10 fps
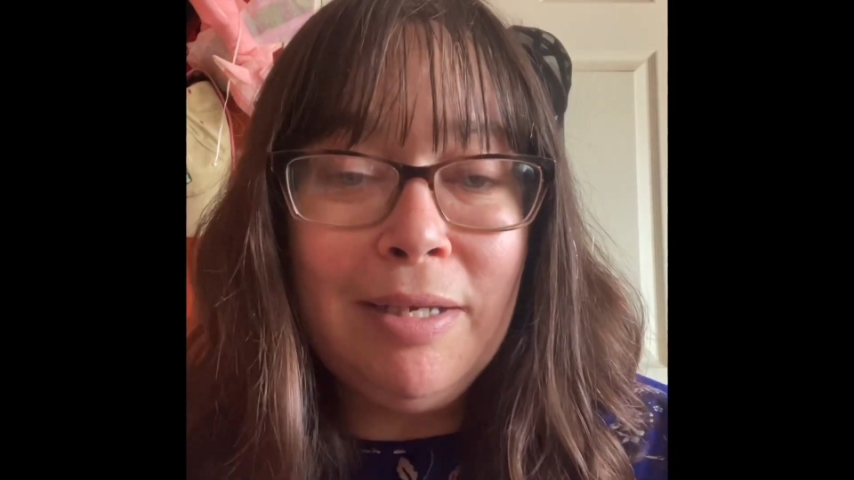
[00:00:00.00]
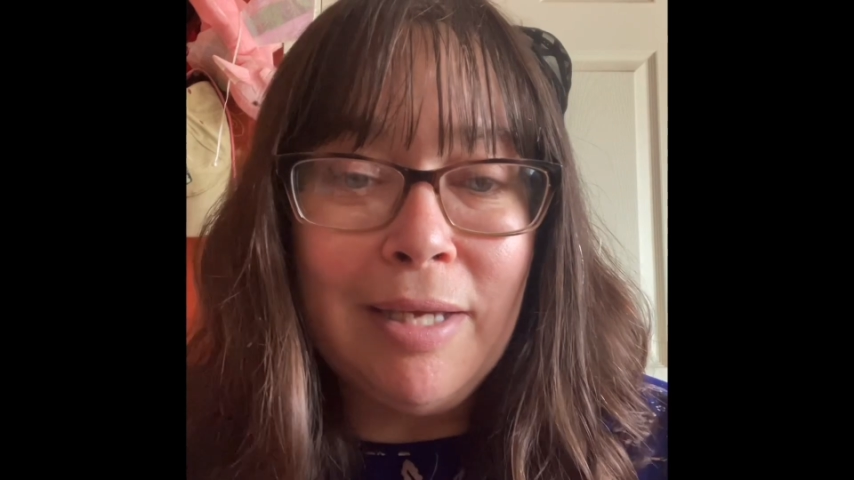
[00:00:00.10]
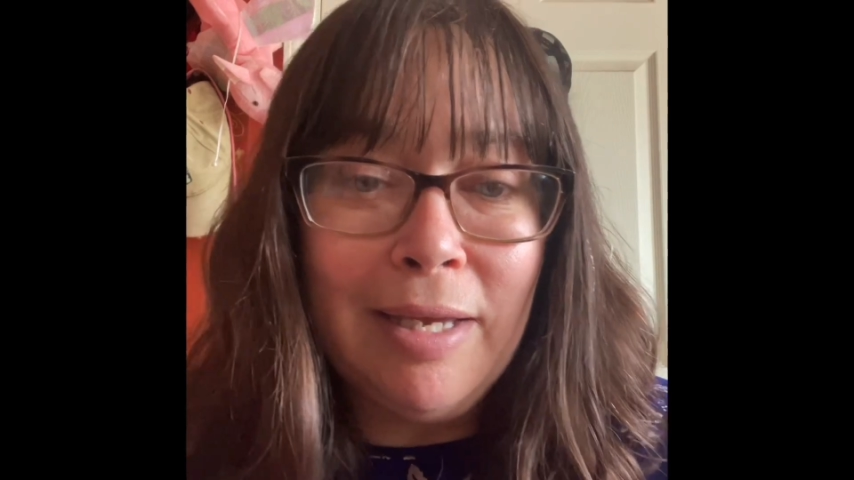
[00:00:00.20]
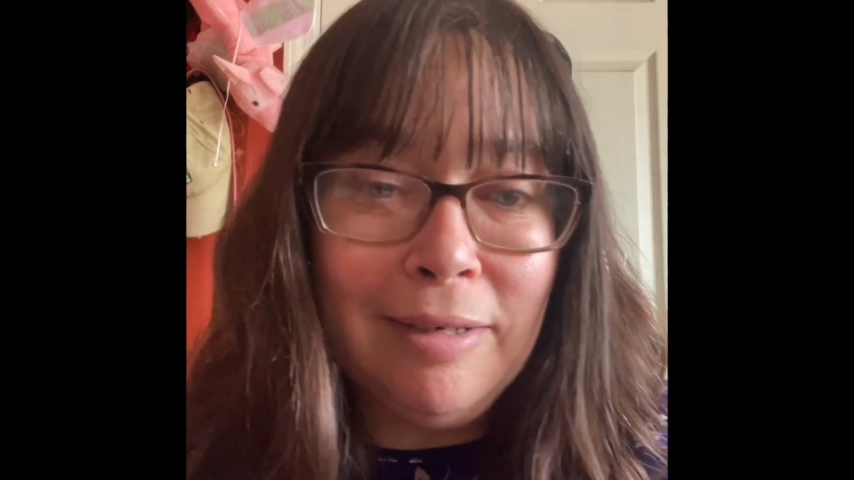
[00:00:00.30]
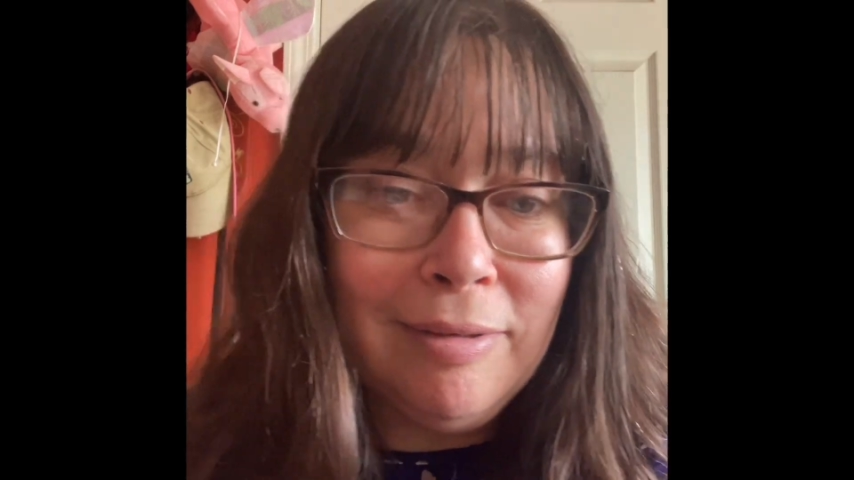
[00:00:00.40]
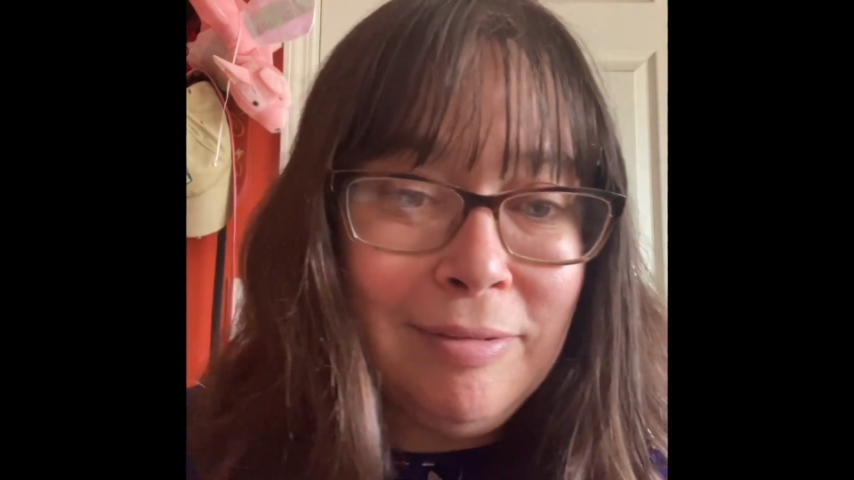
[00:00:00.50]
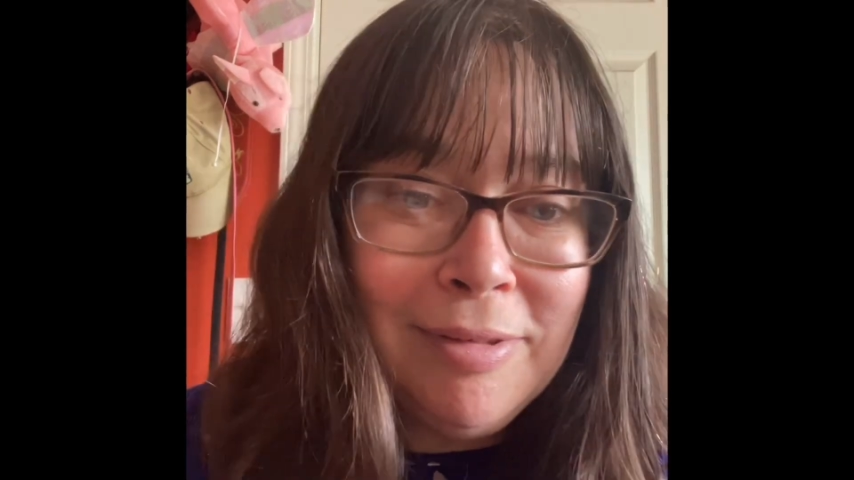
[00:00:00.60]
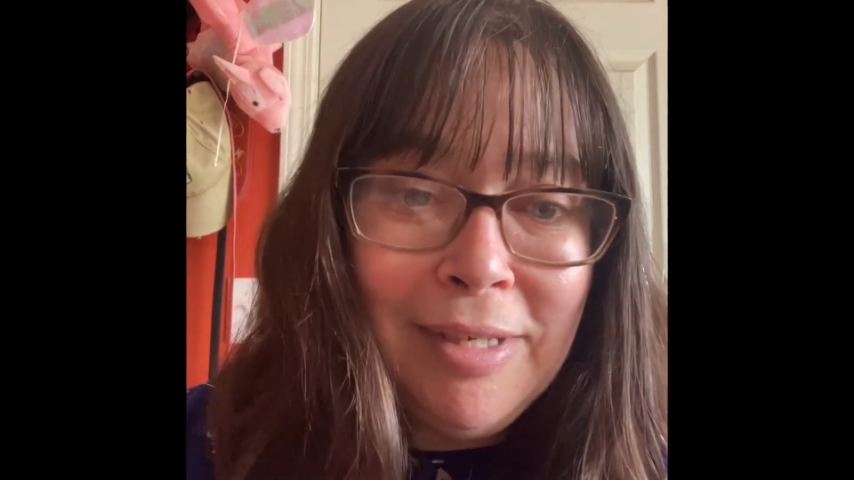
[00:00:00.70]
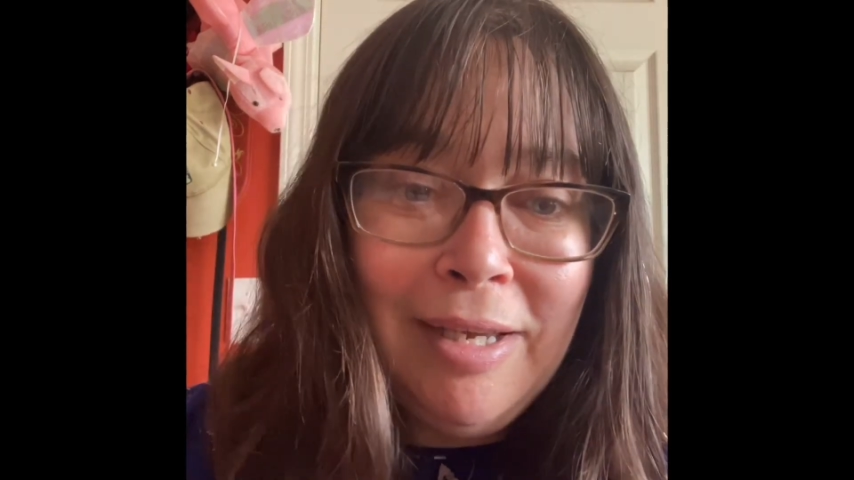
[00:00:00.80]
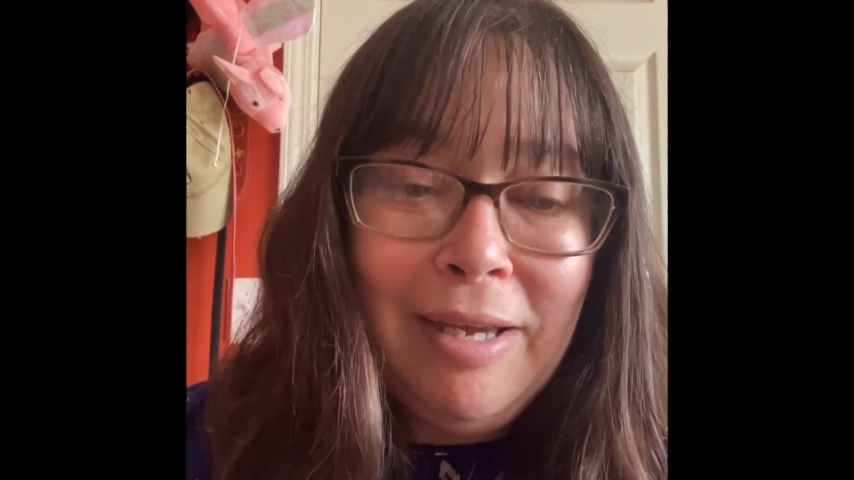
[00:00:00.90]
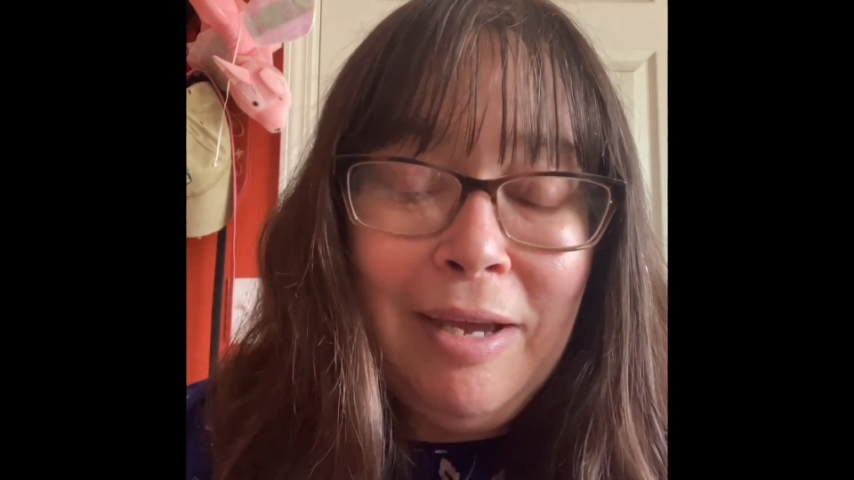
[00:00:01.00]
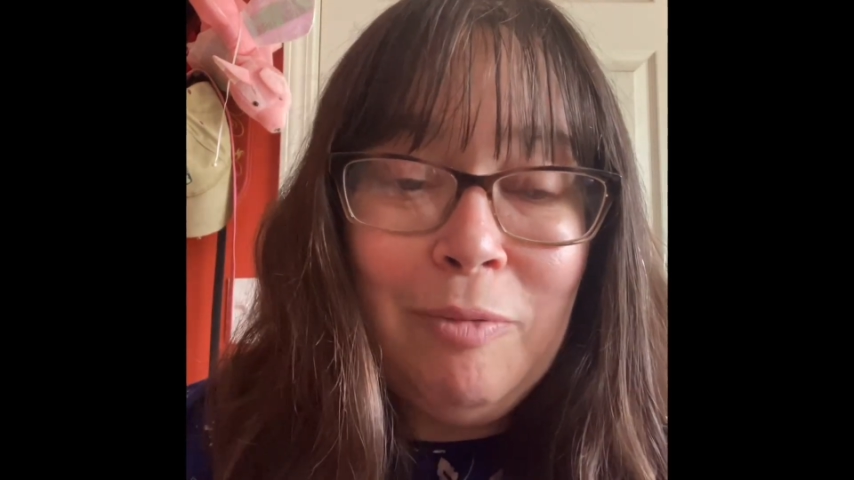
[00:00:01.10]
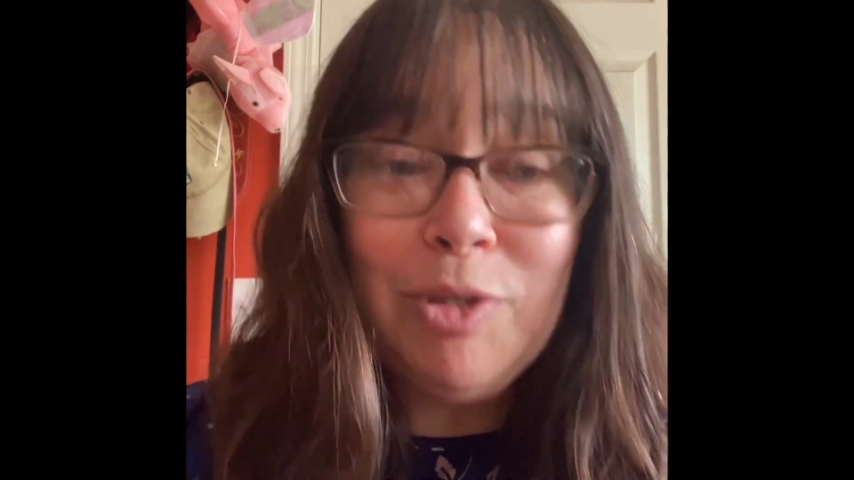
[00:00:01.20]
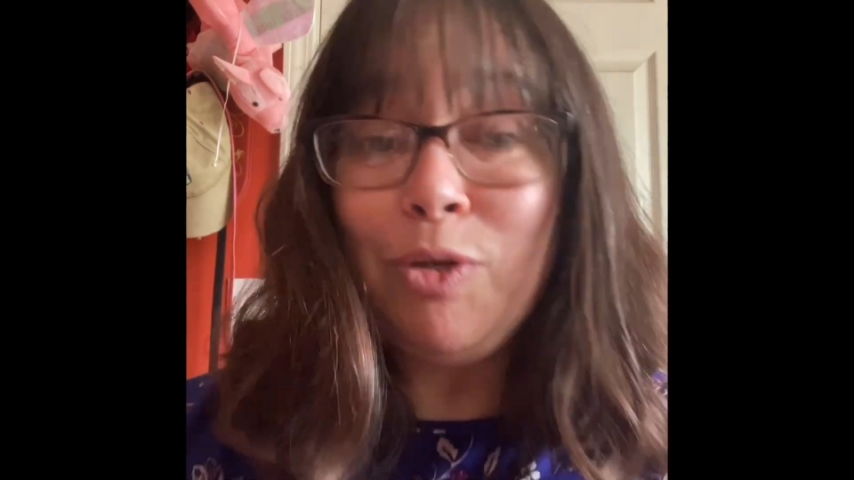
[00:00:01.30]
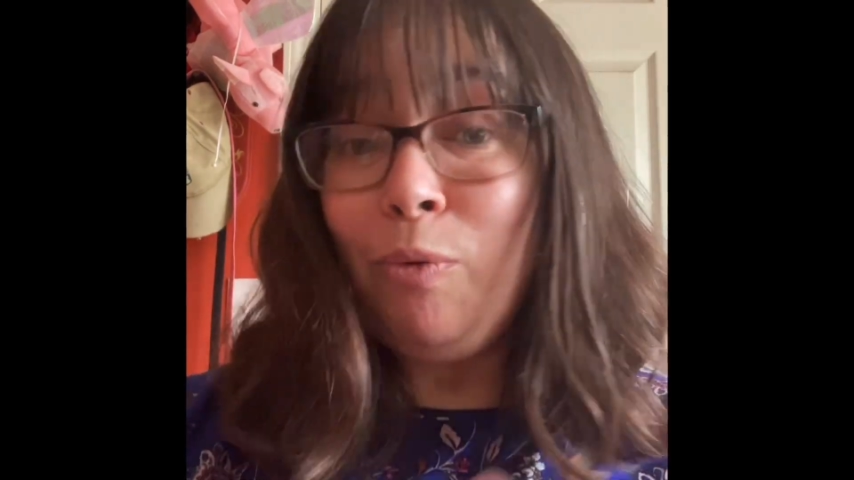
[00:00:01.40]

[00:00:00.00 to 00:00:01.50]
And we're so